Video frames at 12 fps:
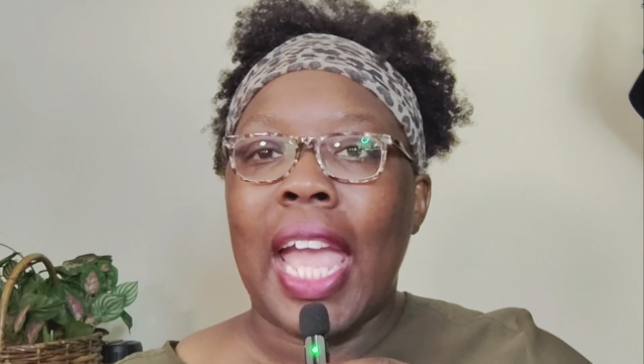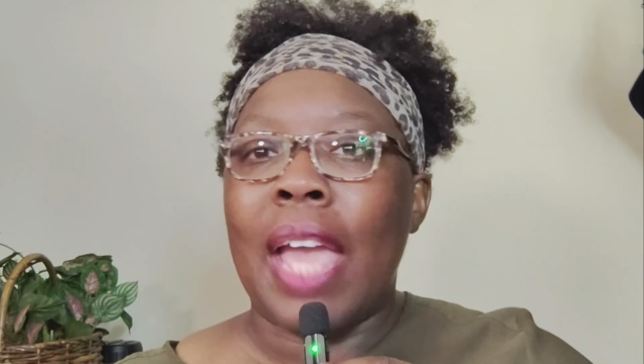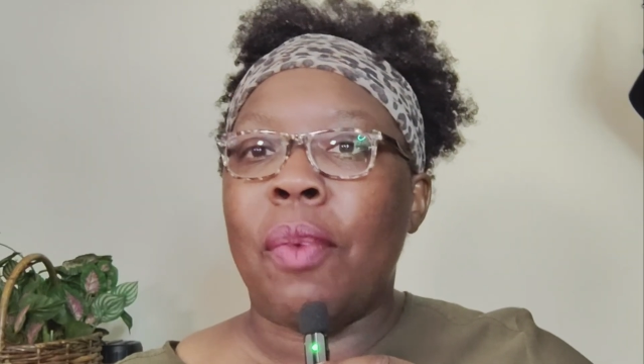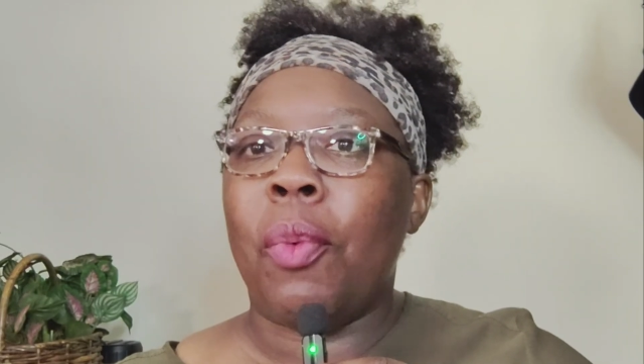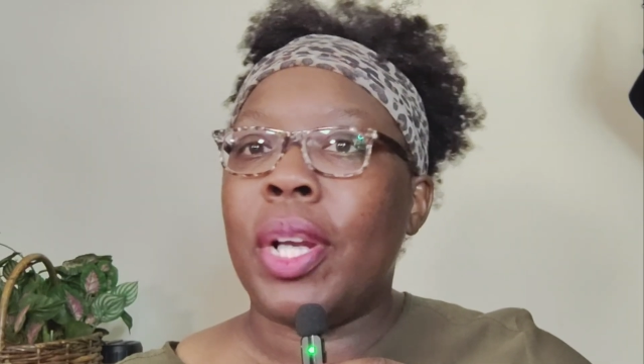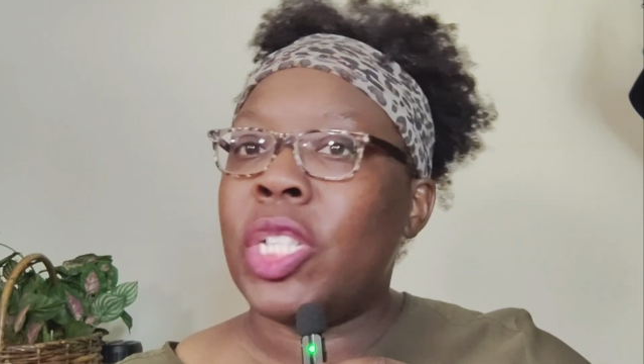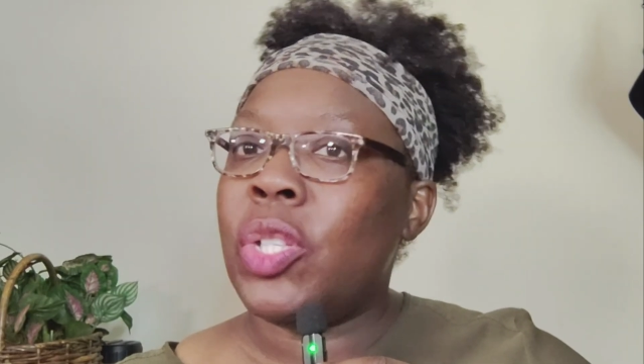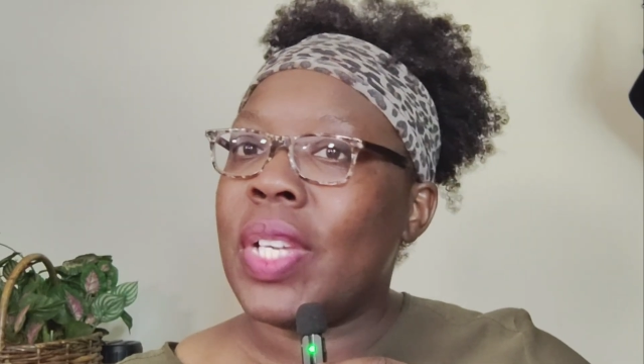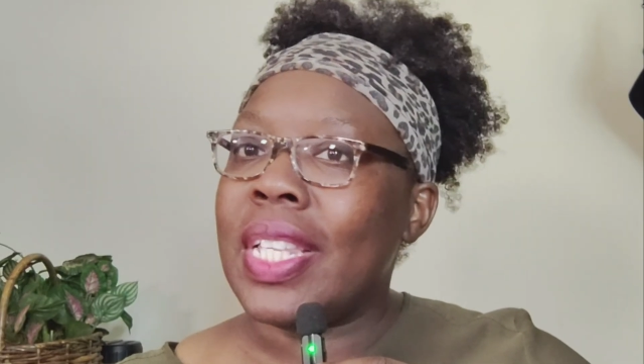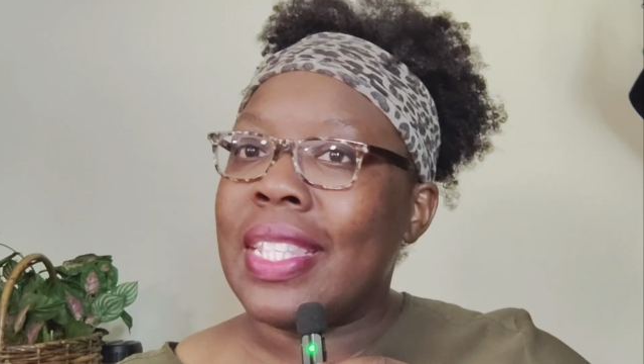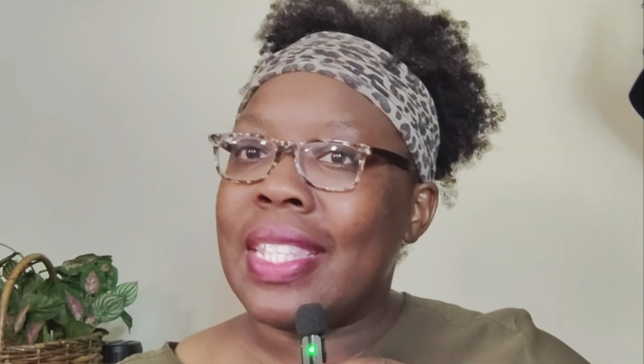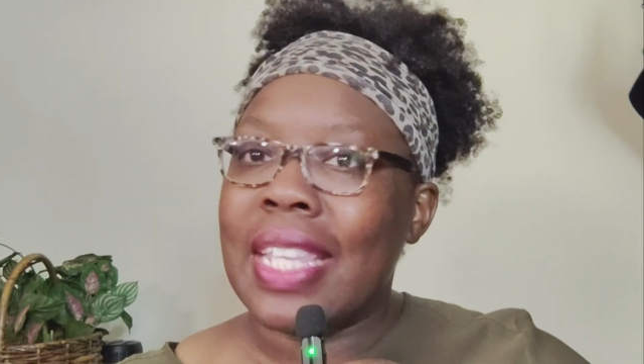and what you
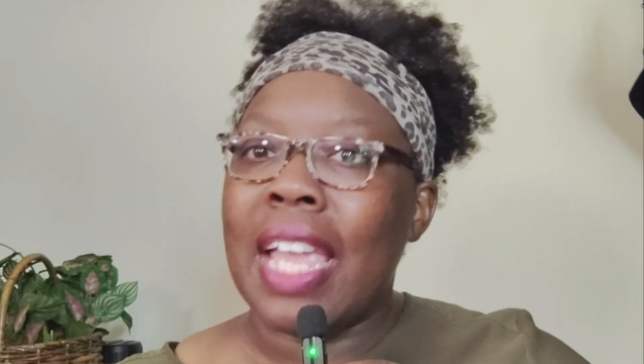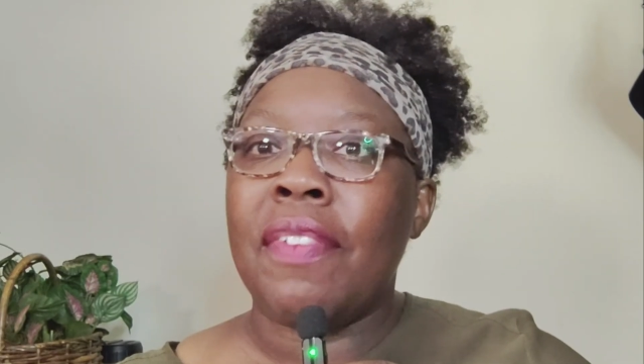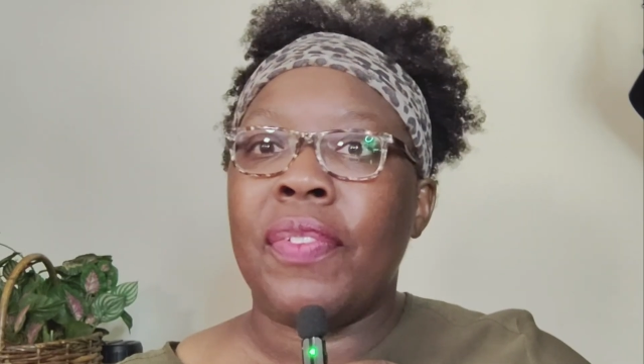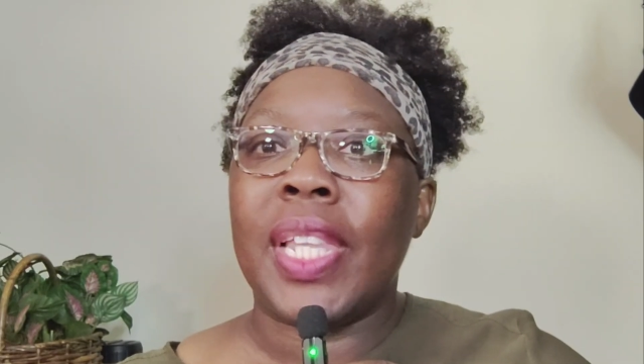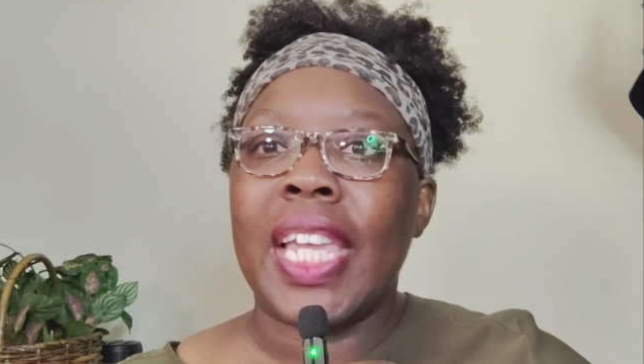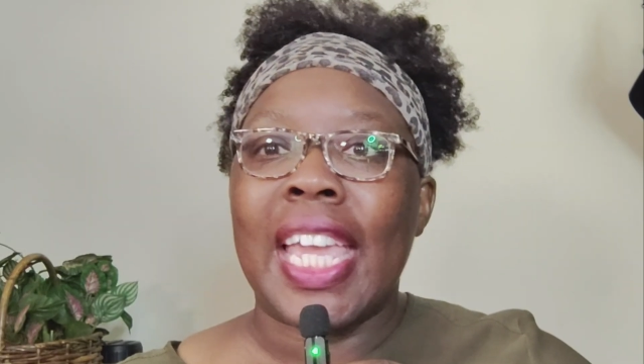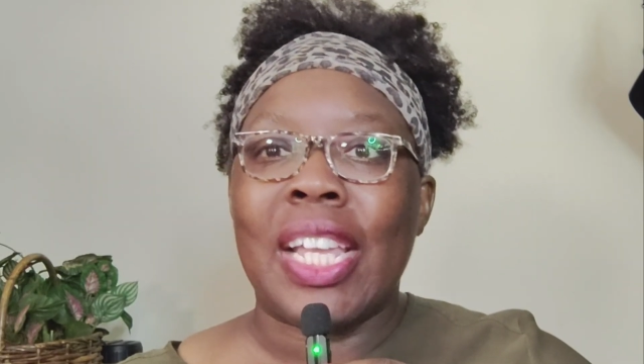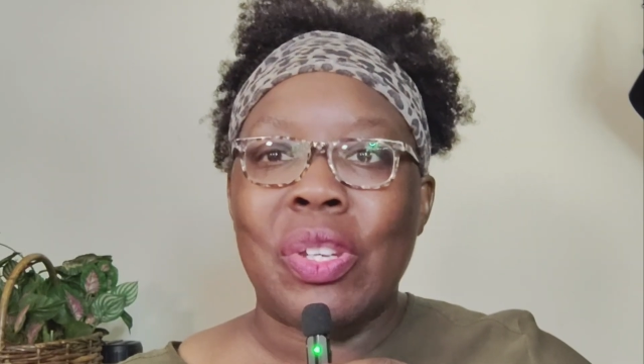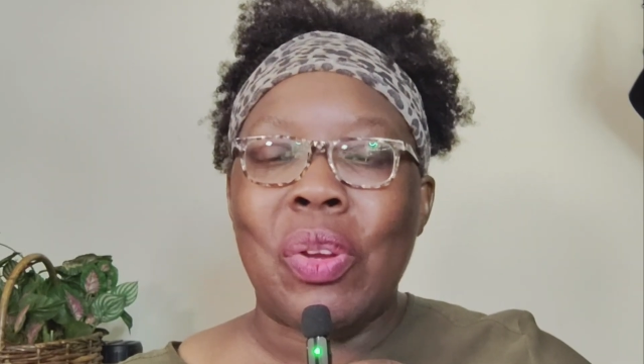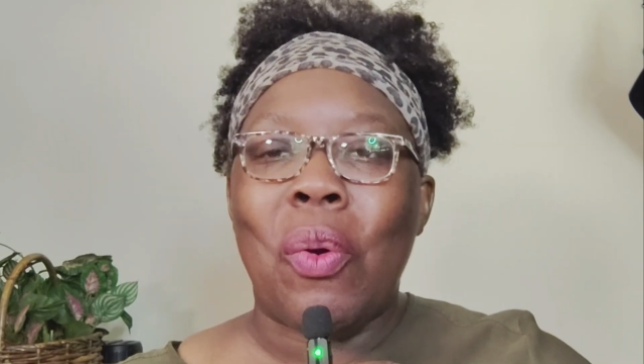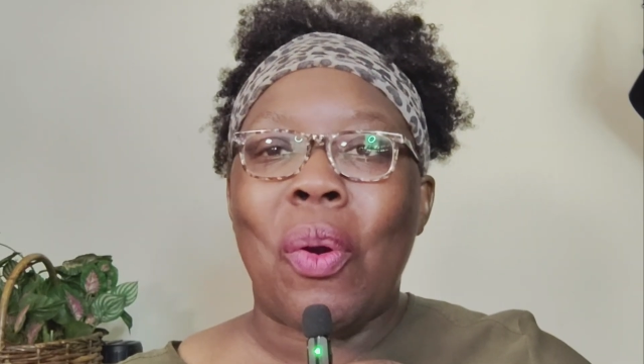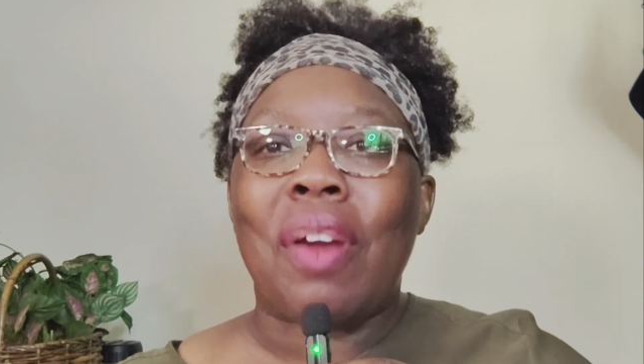can safely
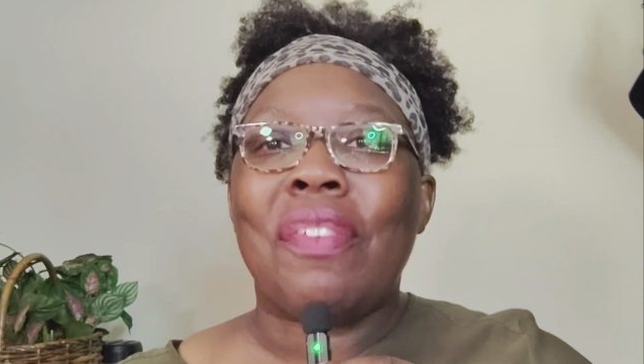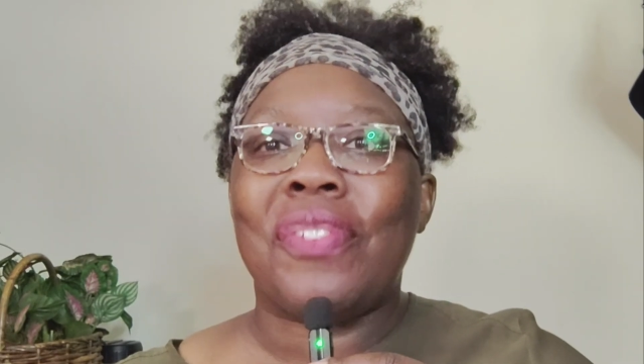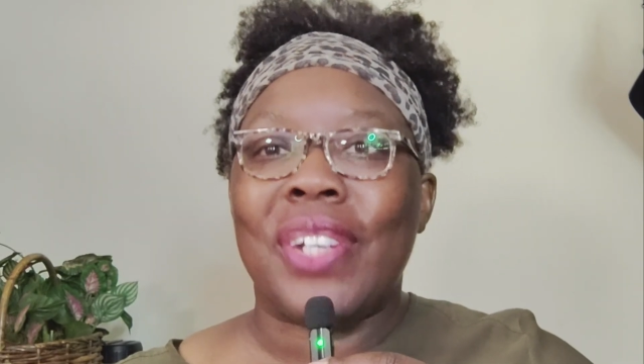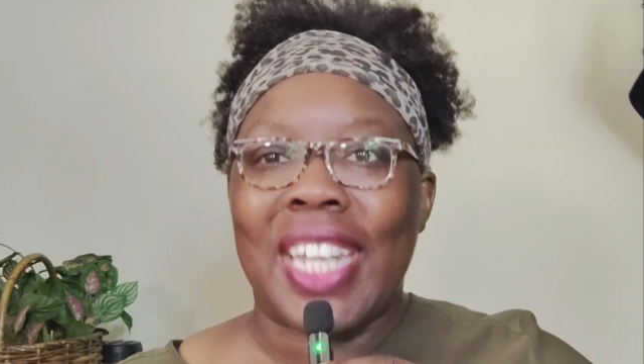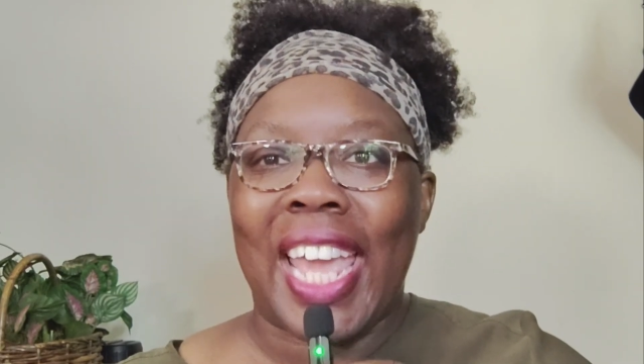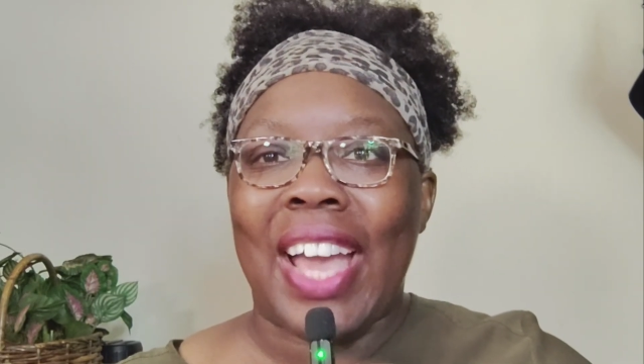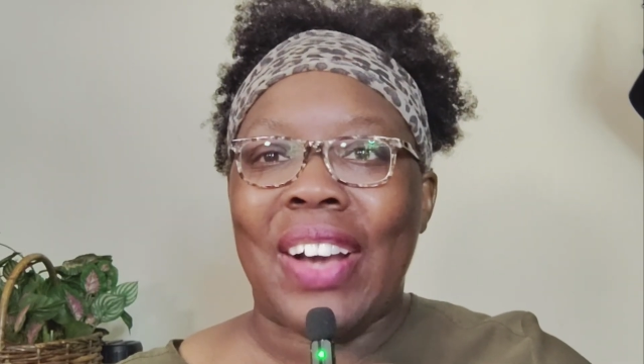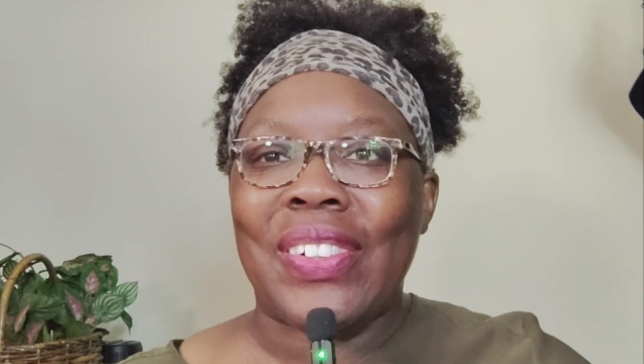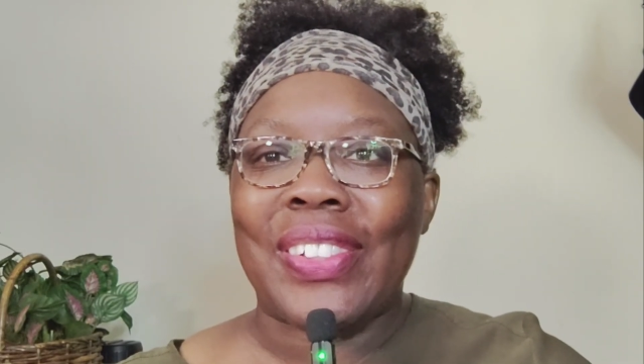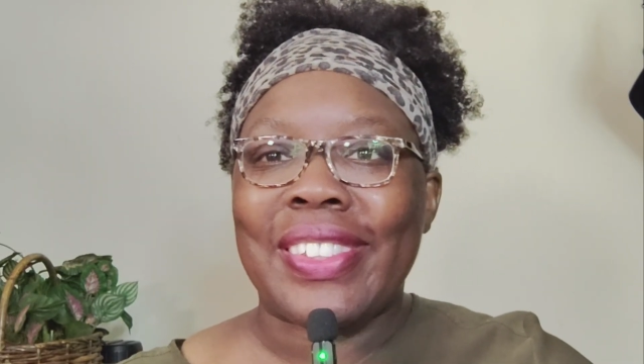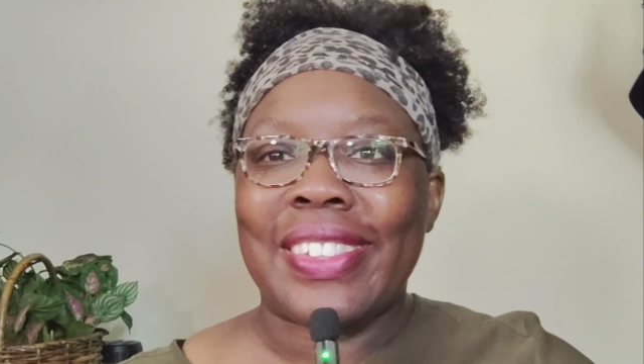ignore for now.